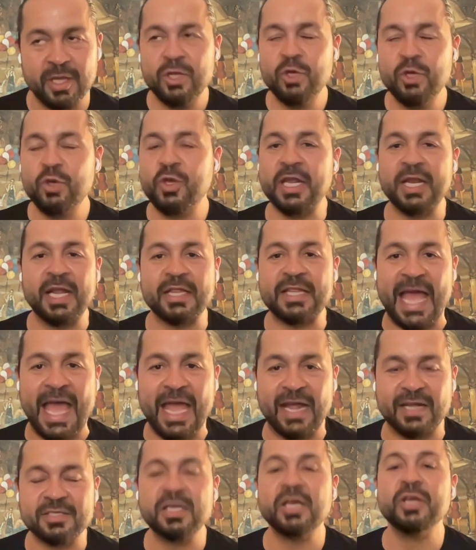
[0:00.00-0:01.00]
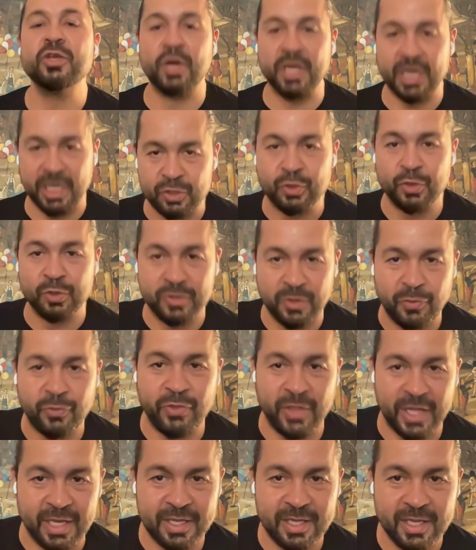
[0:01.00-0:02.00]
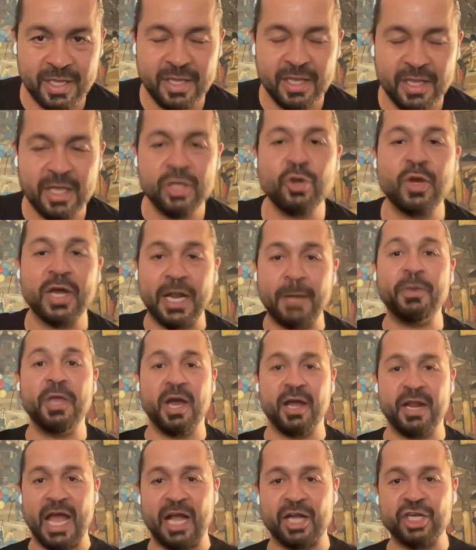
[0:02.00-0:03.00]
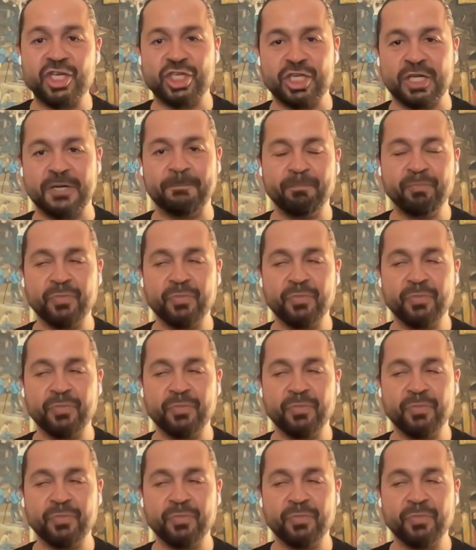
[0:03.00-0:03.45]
You cannot act. You gotta do the thing. You gotta be on action.